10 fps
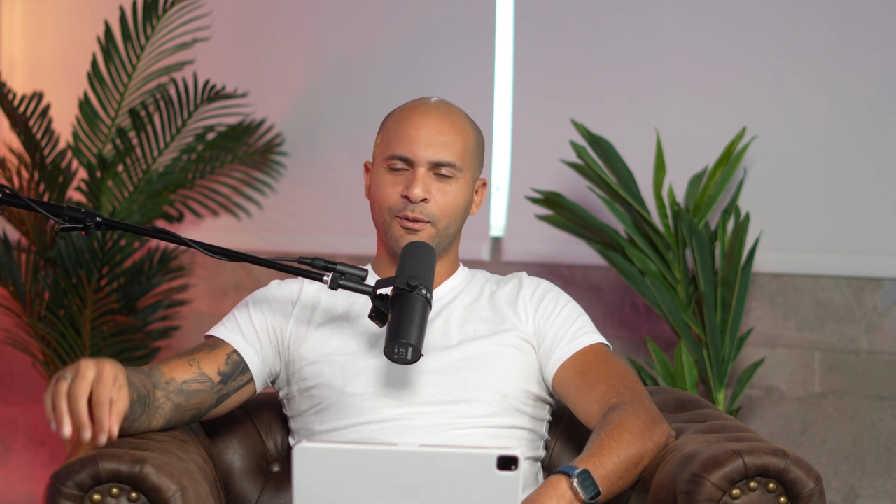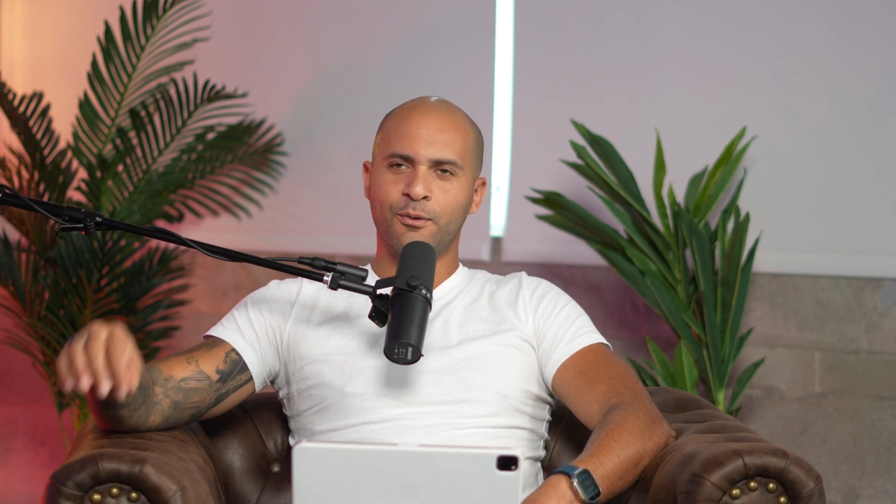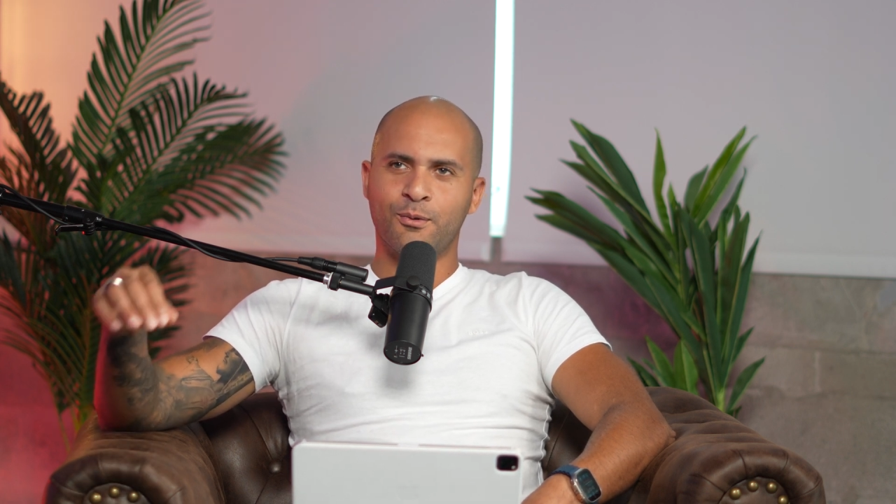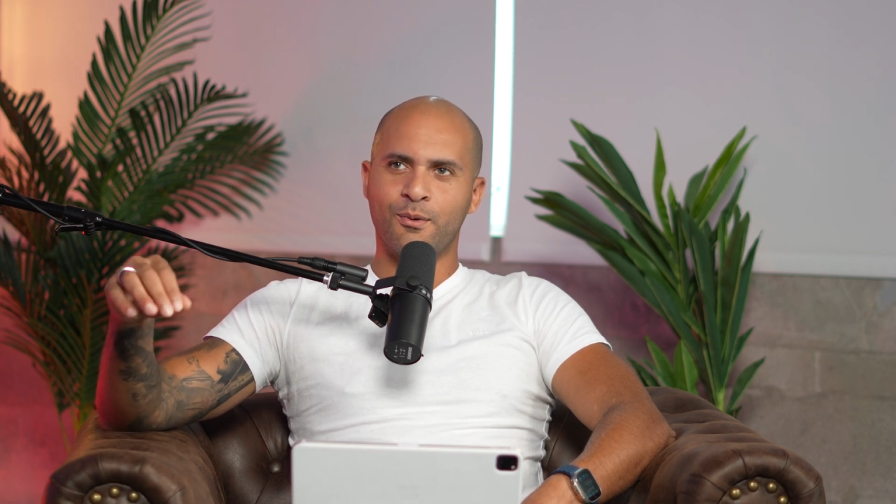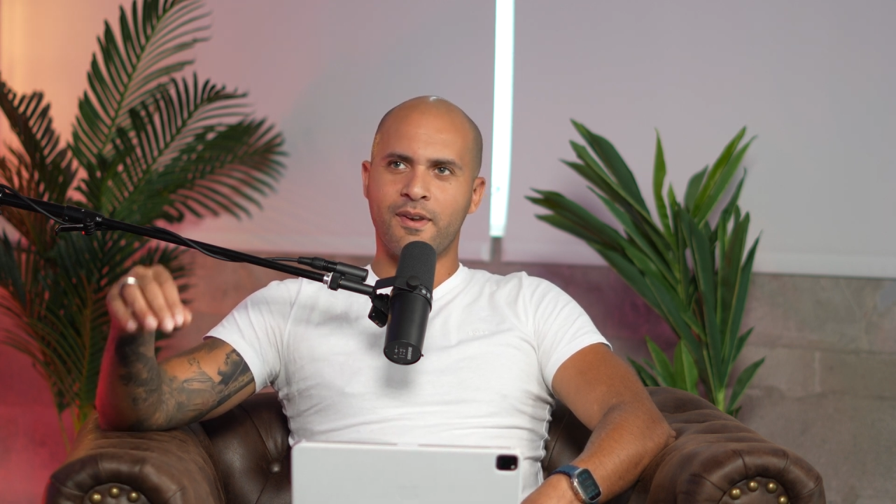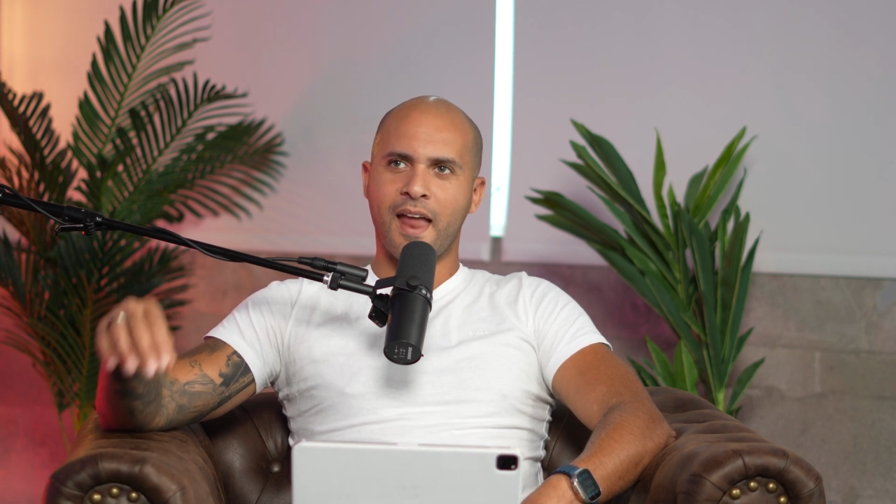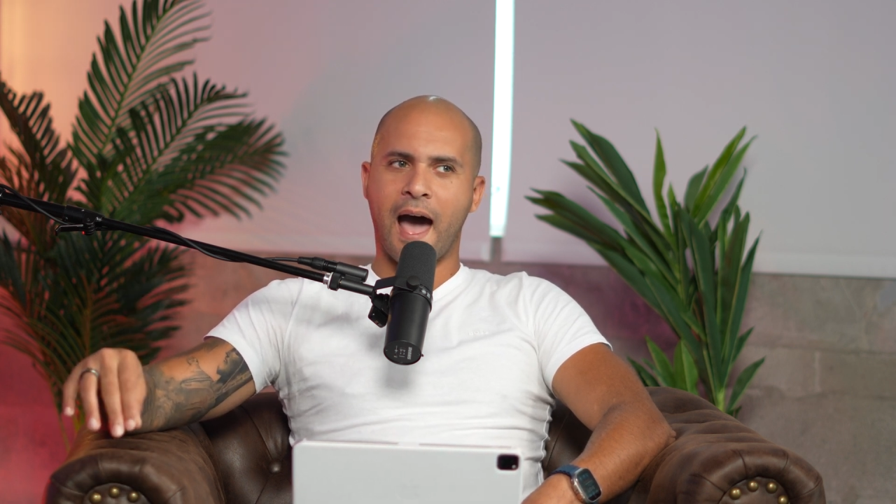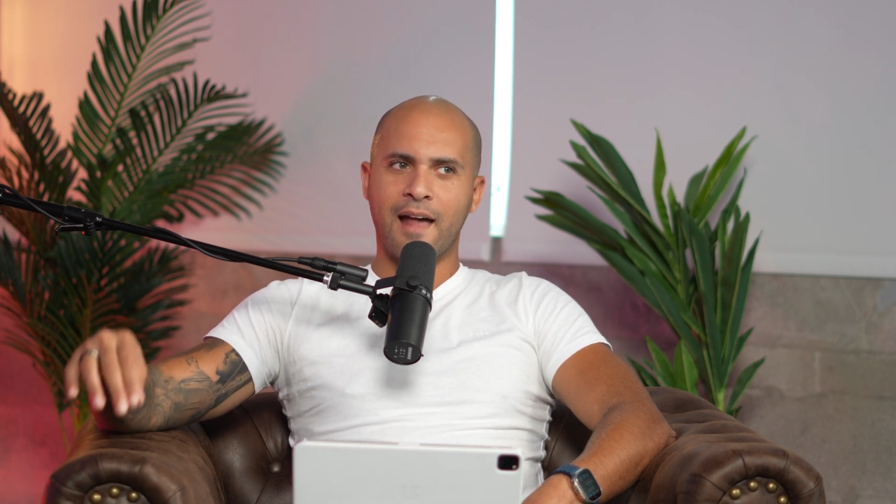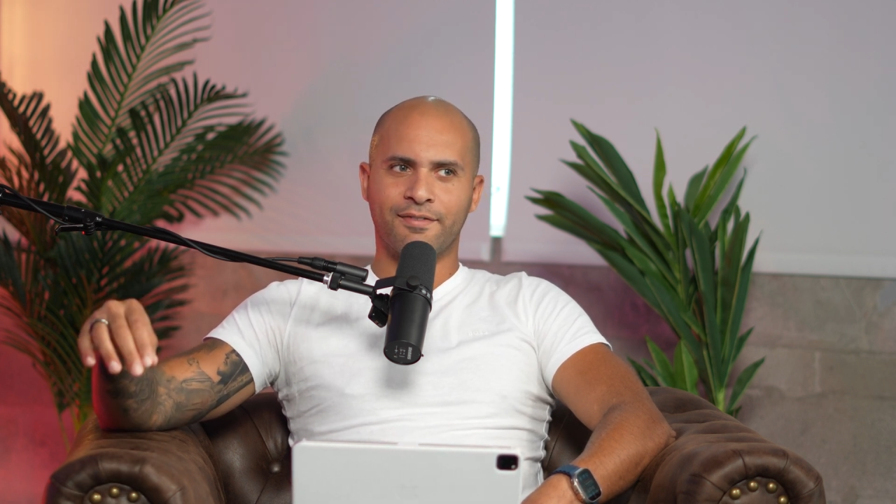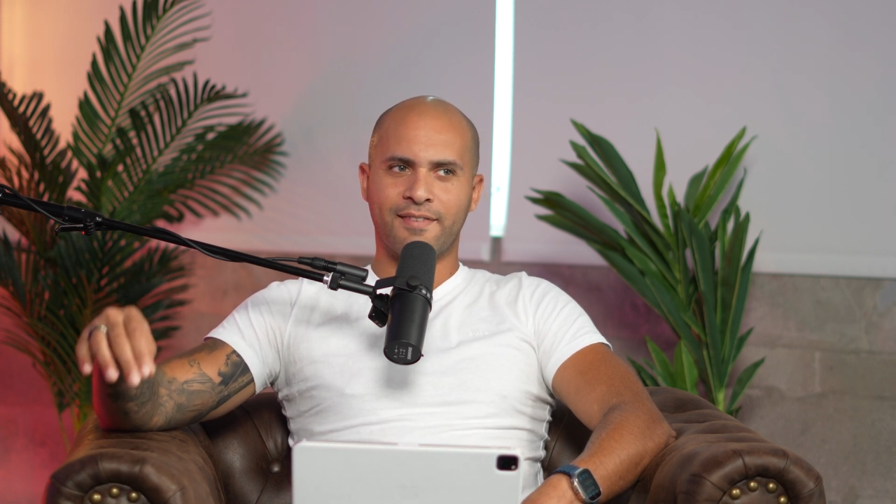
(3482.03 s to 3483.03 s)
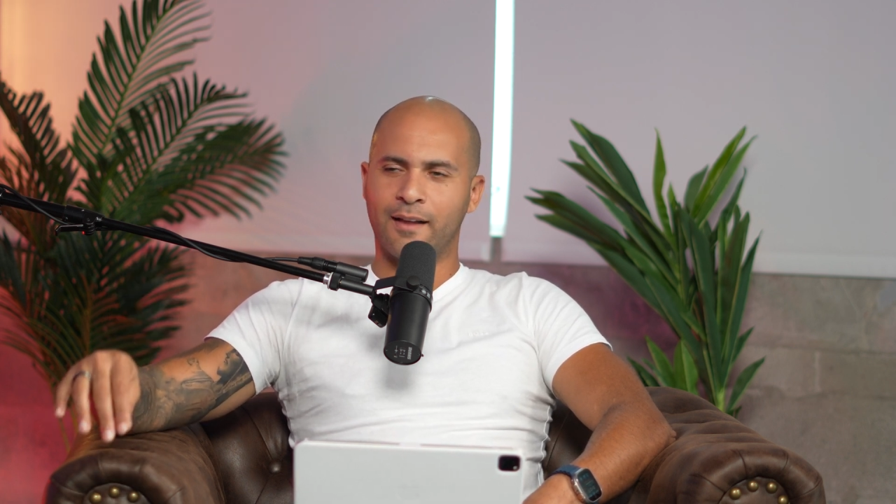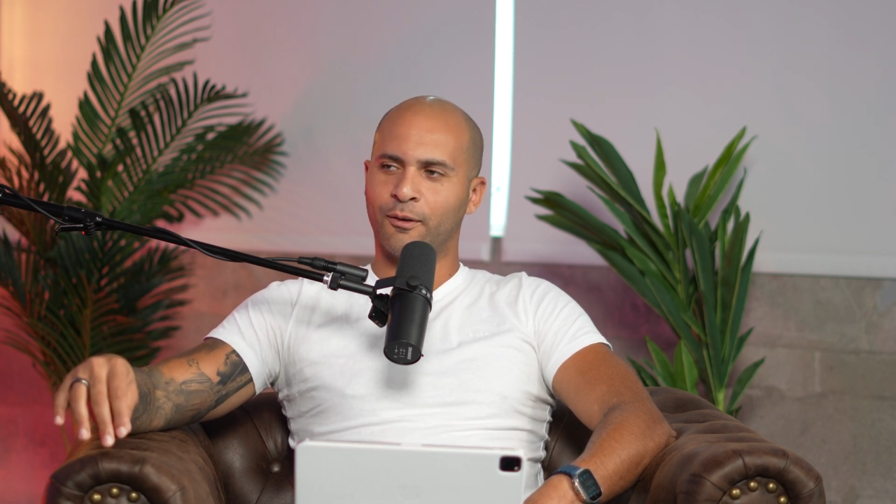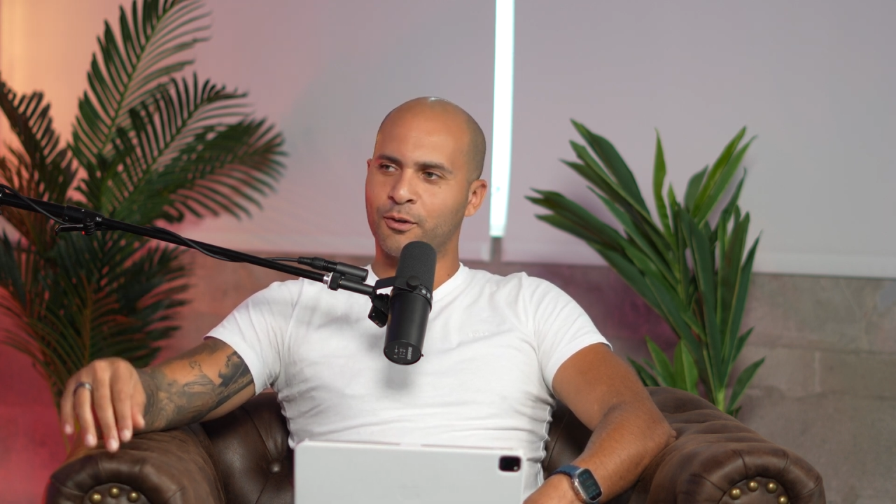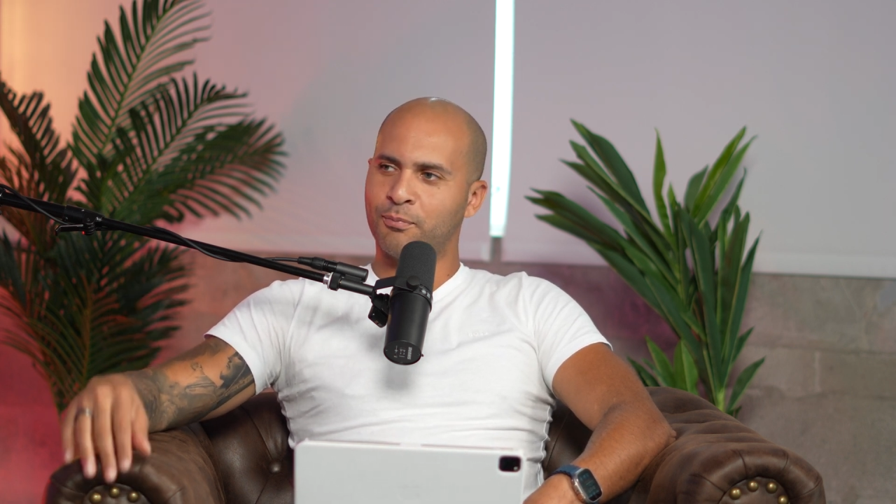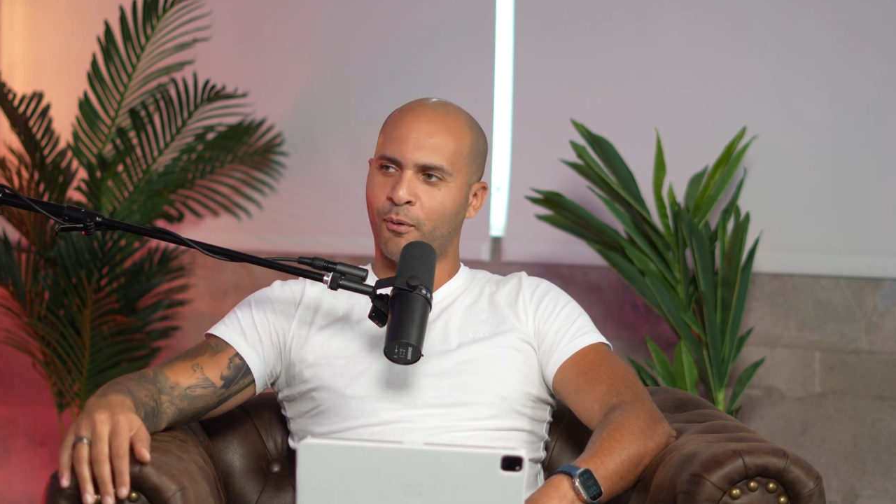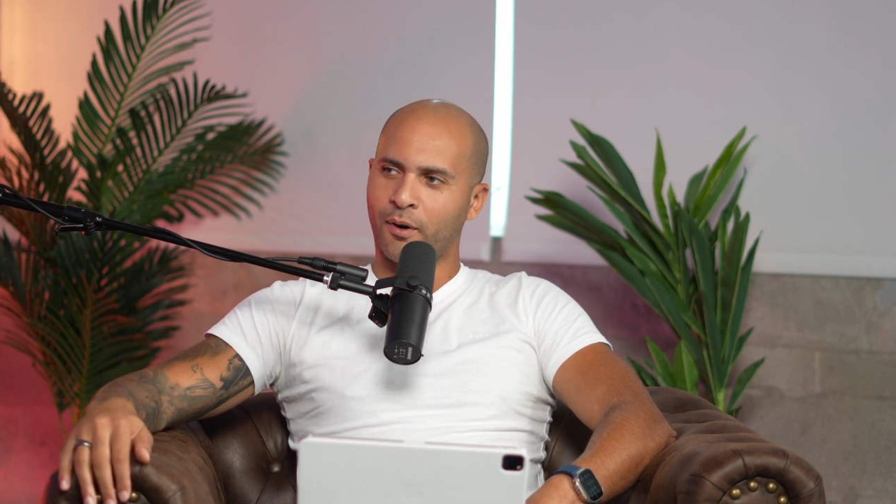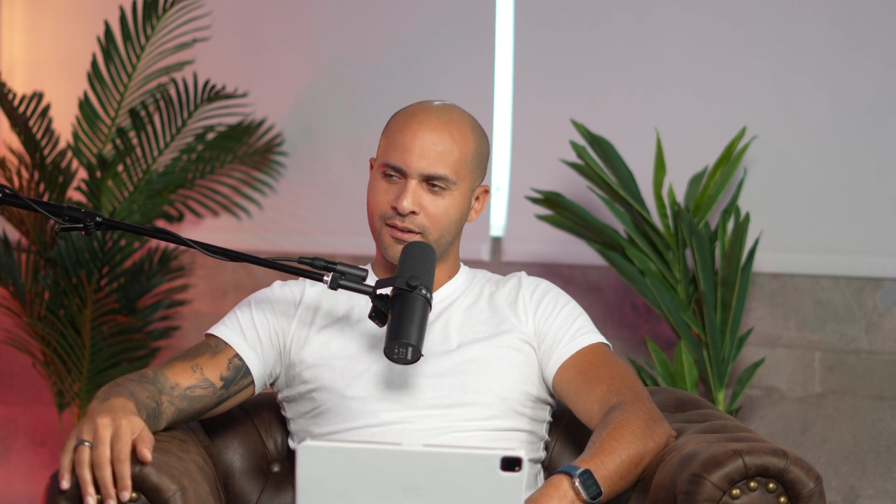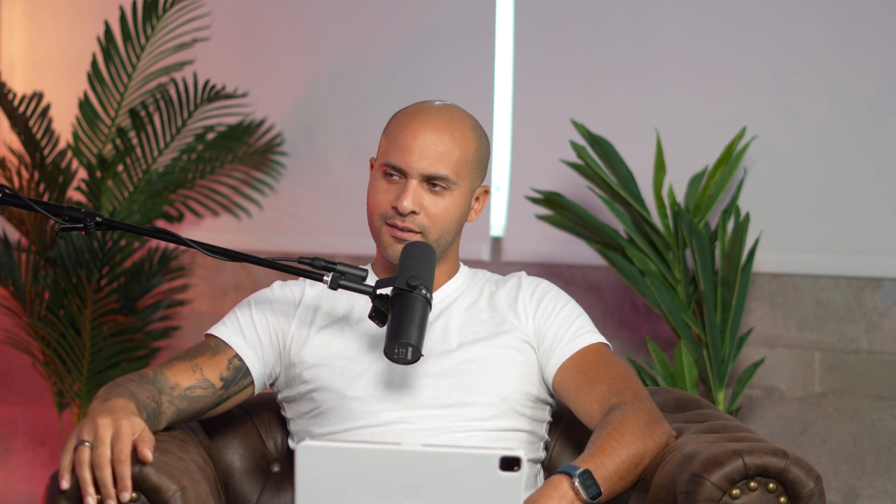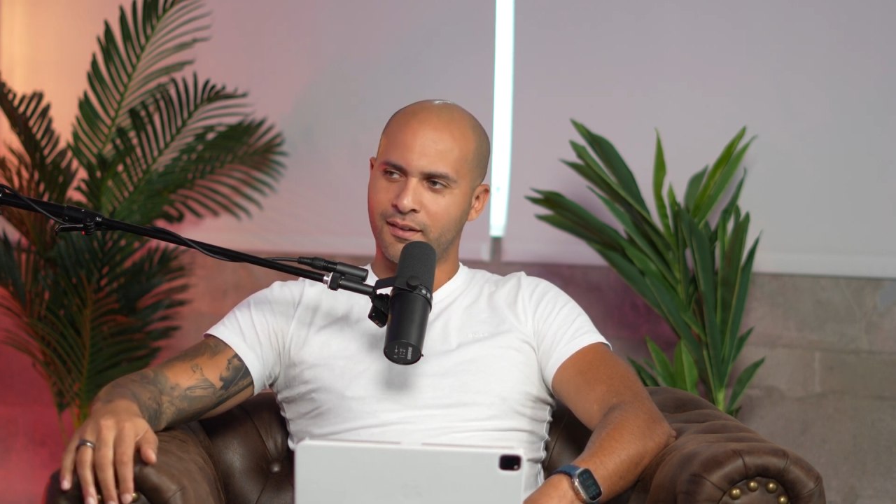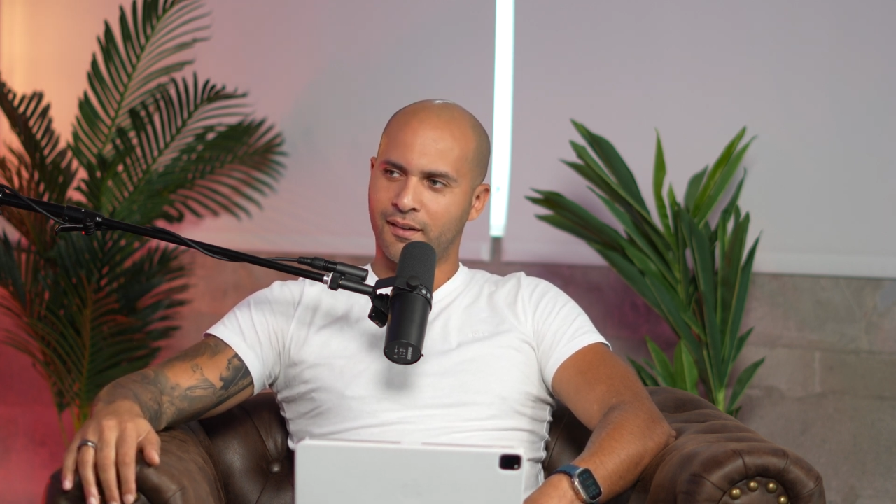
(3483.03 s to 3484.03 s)
who do not follow
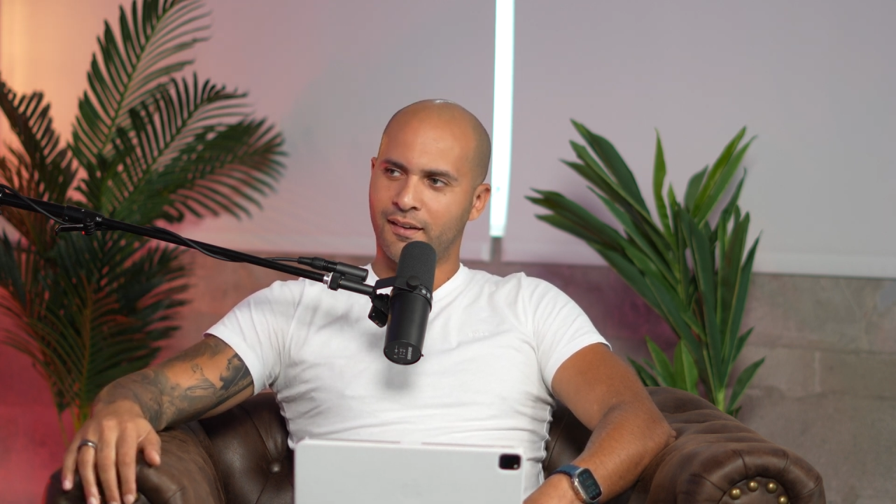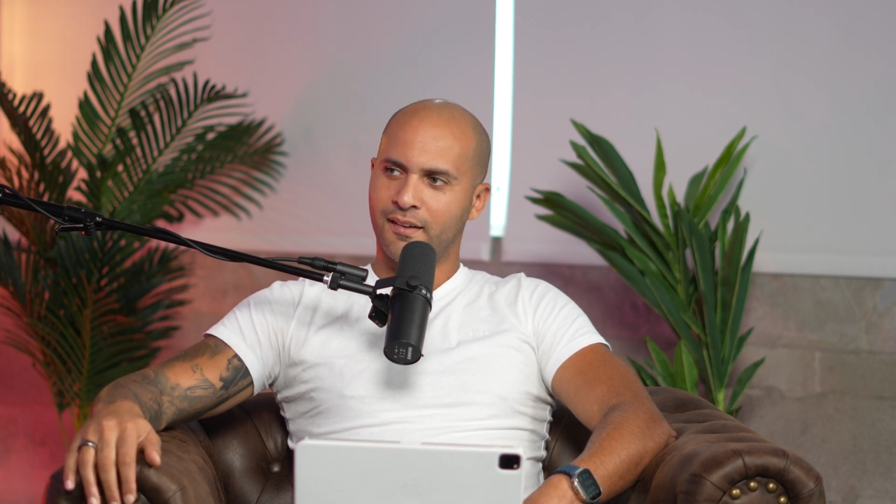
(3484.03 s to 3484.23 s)
sports.